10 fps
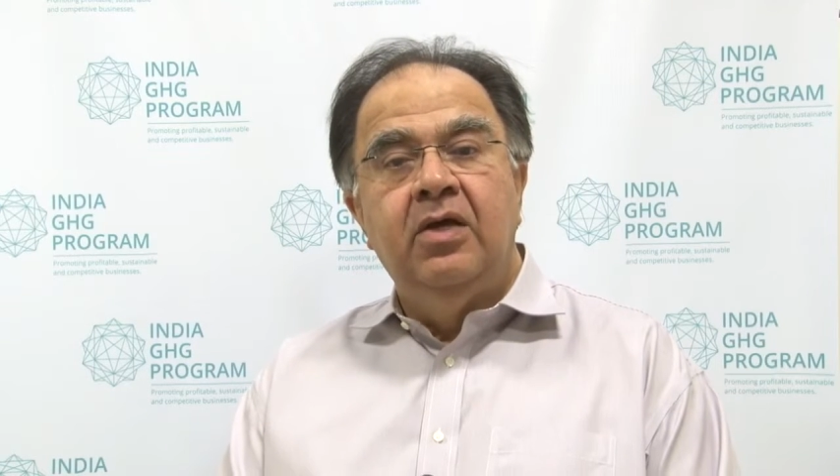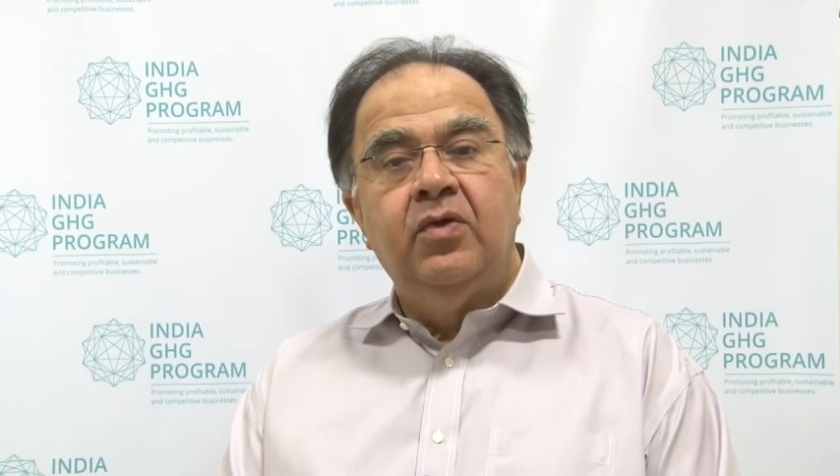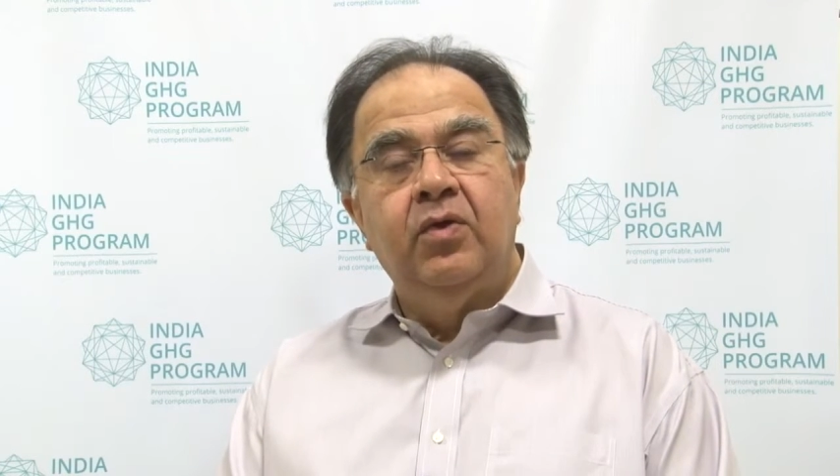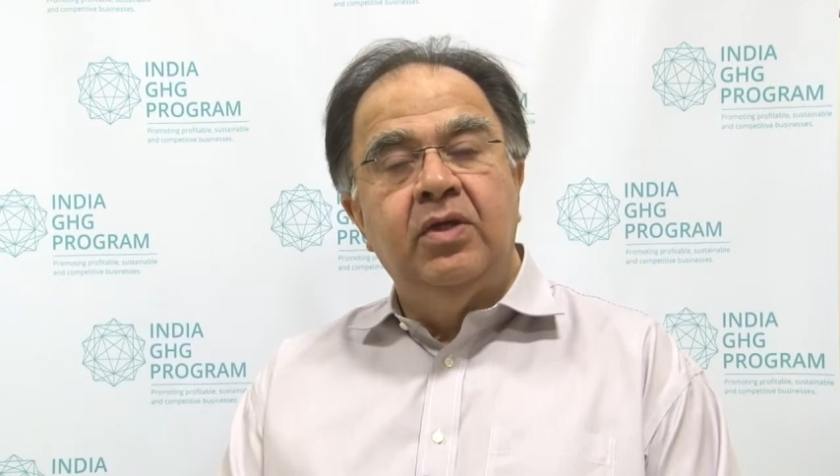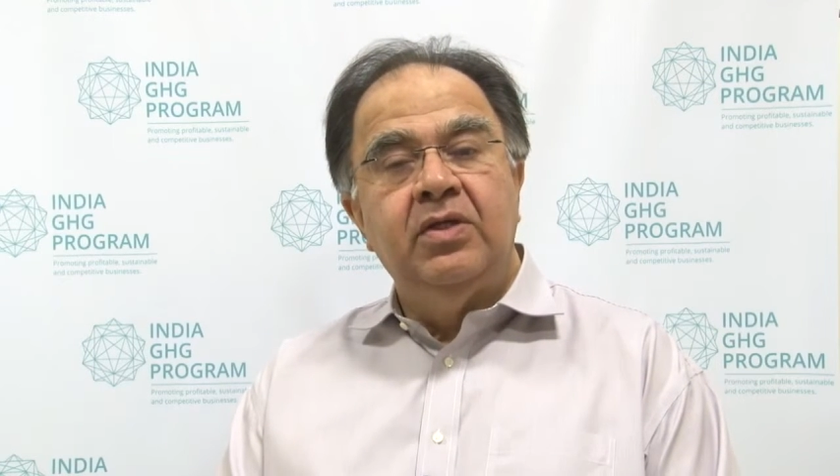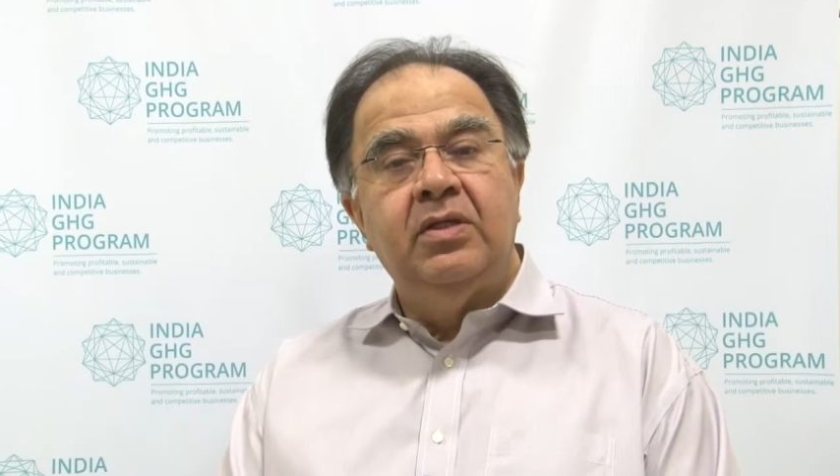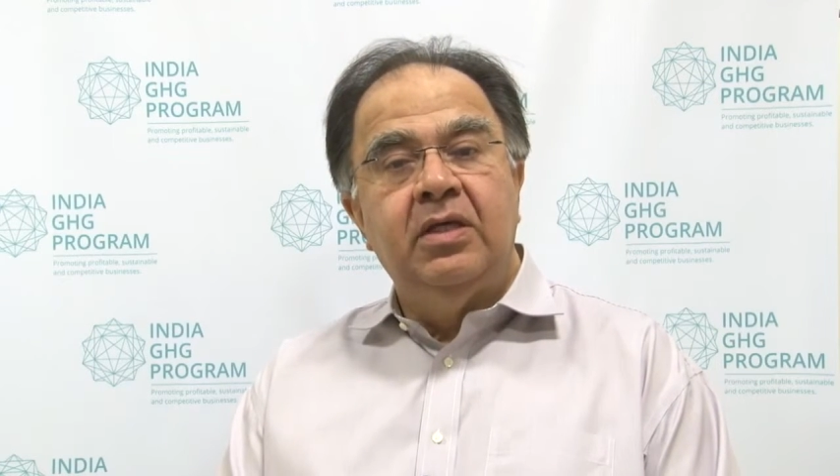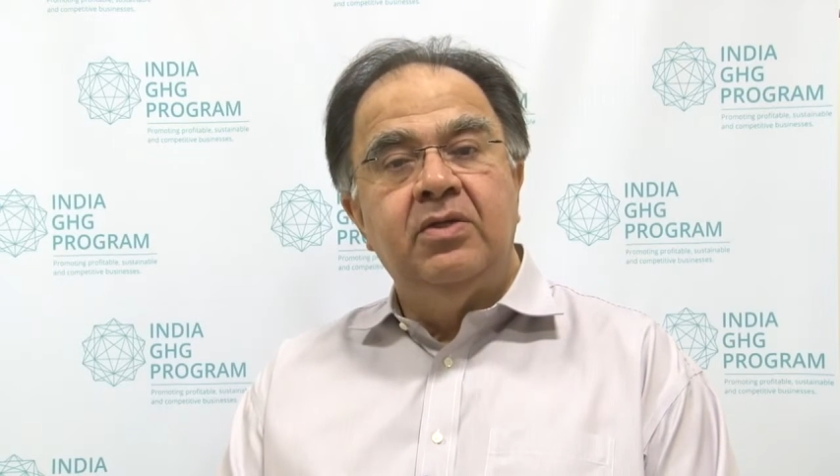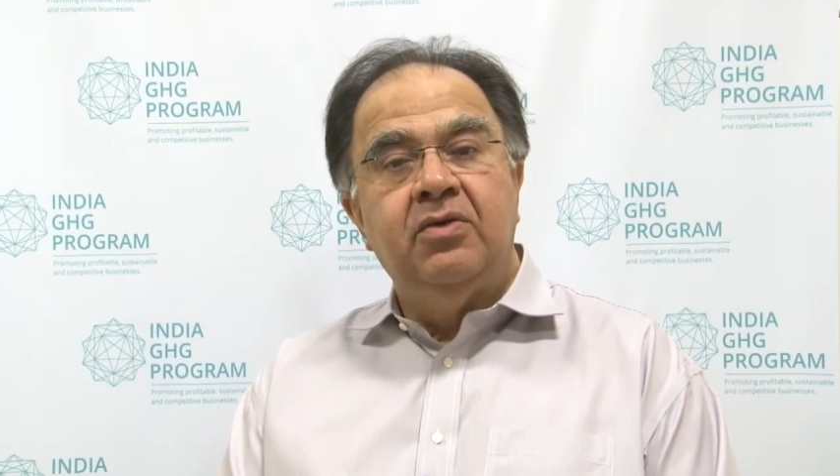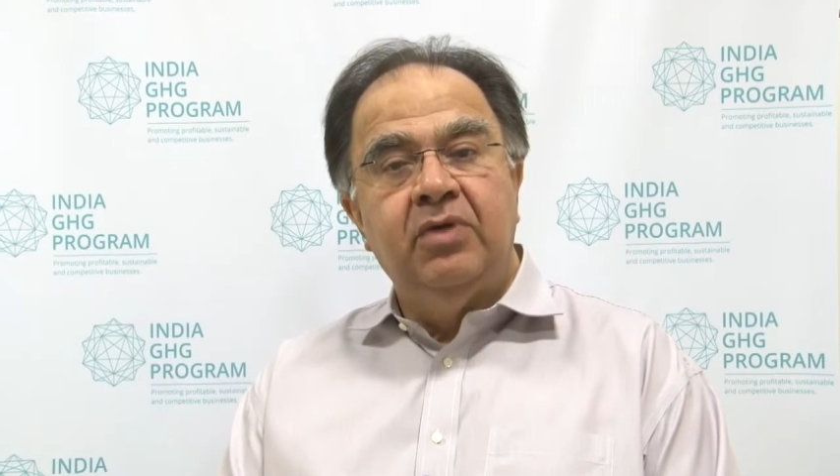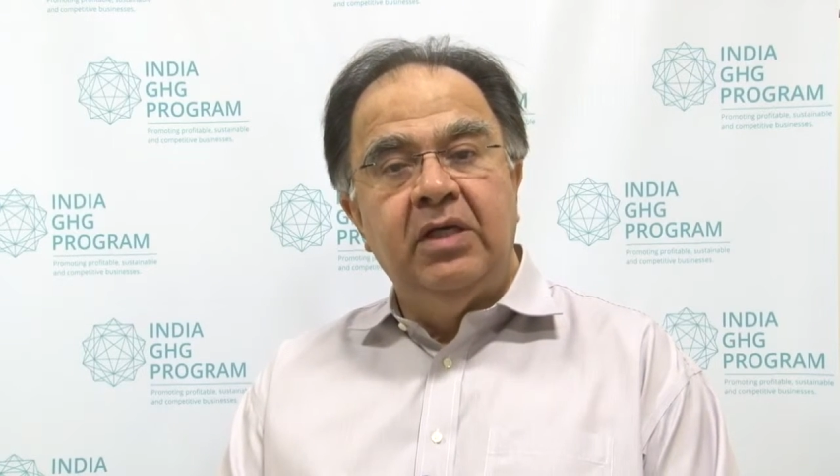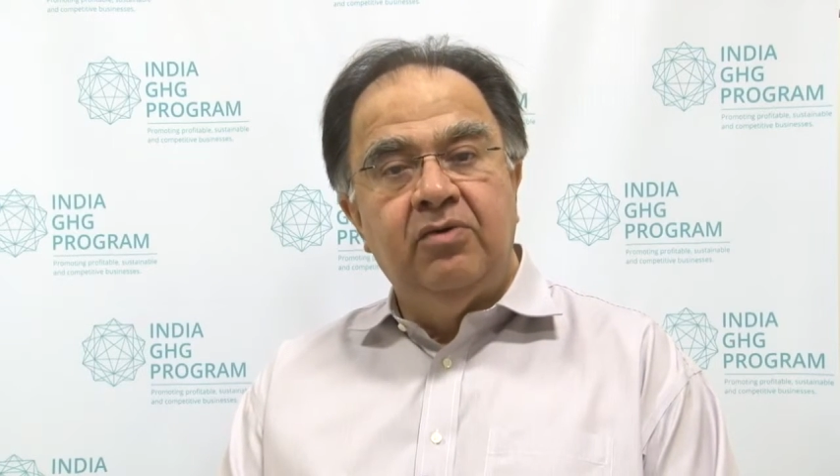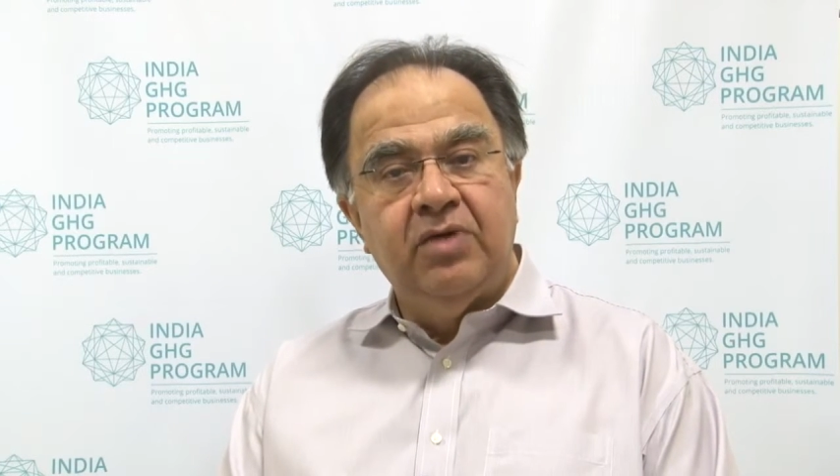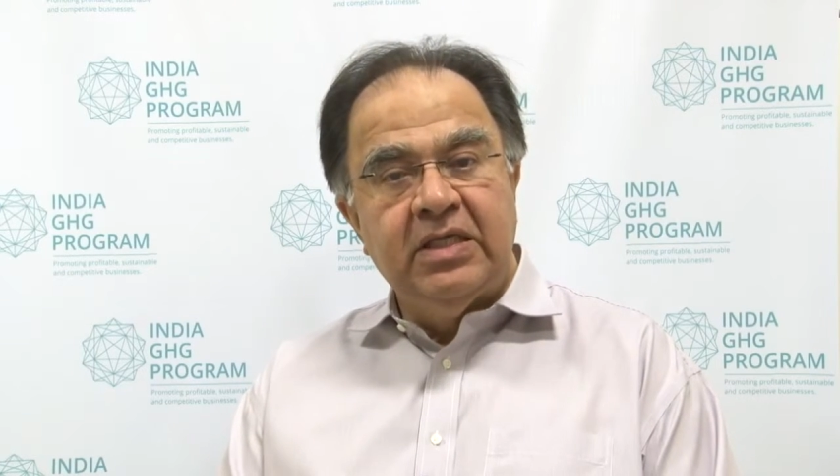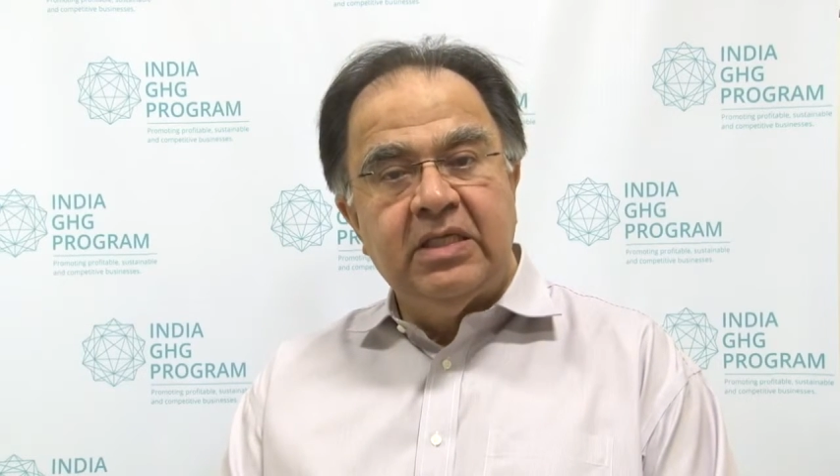So there's a real
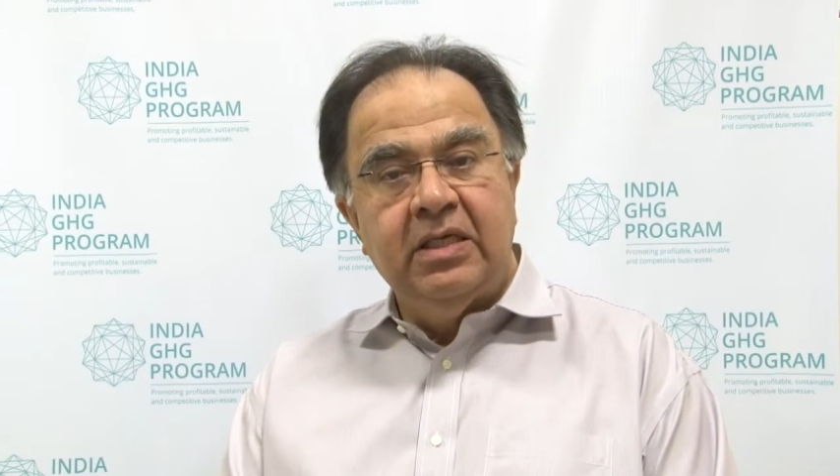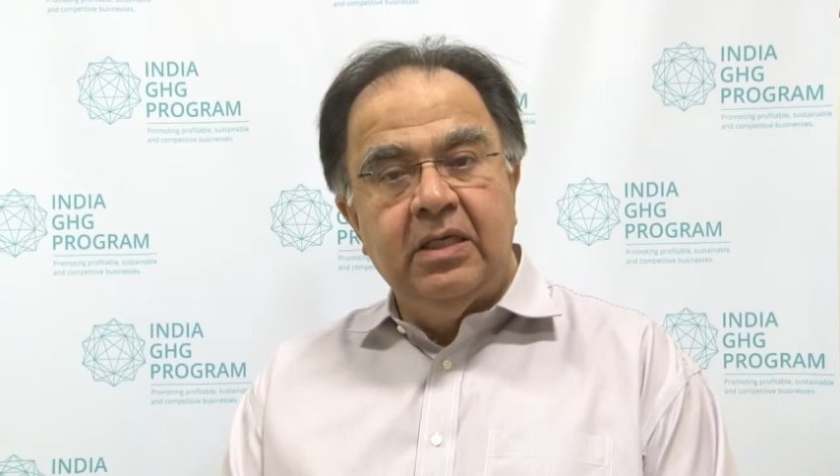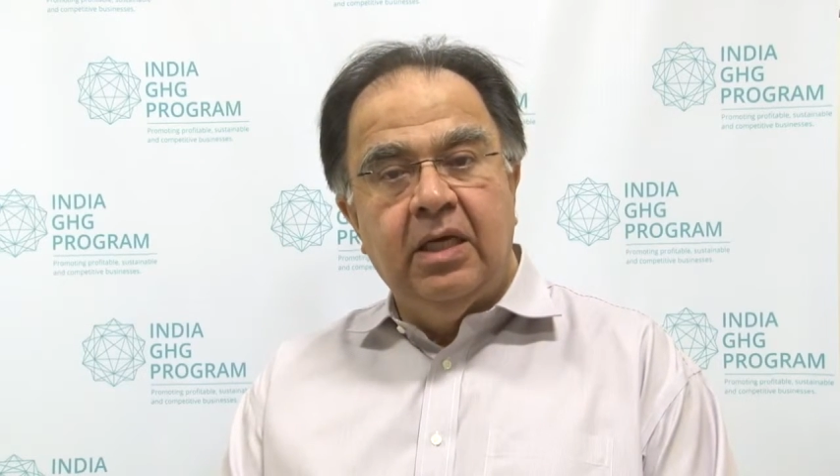risk